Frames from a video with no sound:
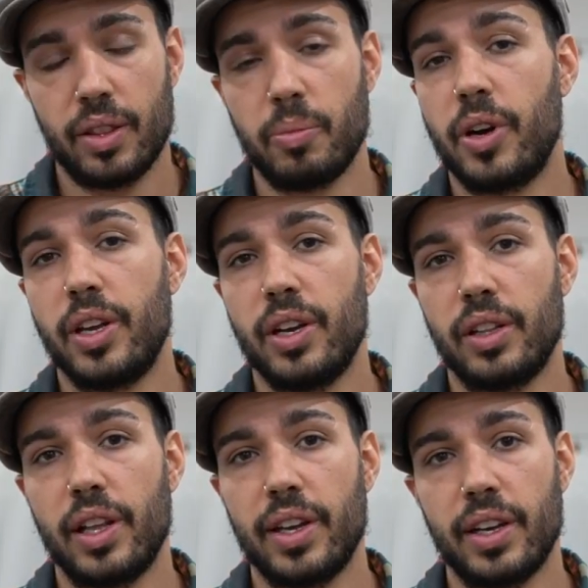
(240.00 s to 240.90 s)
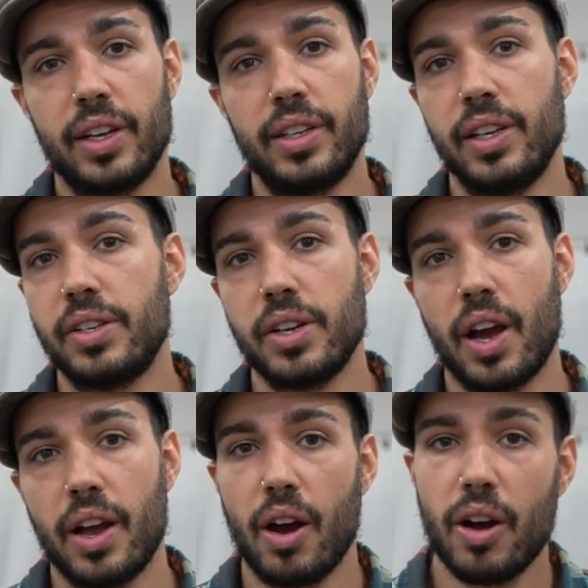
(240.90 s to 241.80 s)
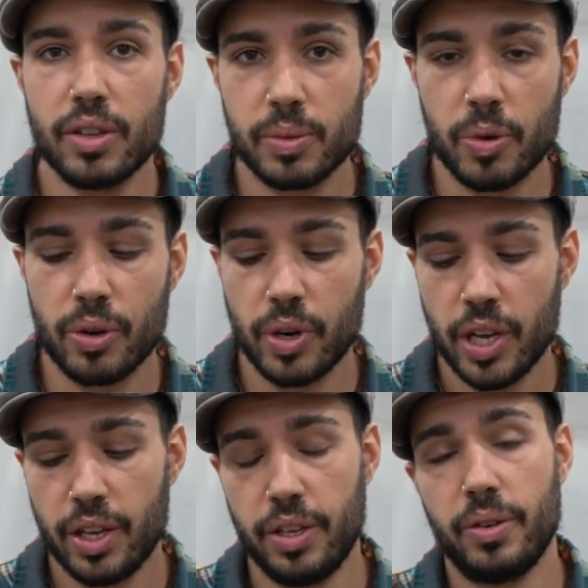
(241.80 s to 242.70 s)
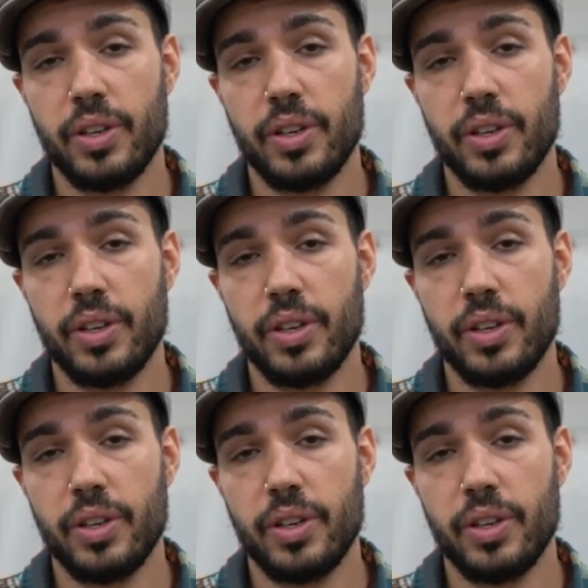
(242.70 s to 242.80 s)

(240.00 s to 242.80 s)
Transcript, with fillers: the money on like a DJI Osmo, you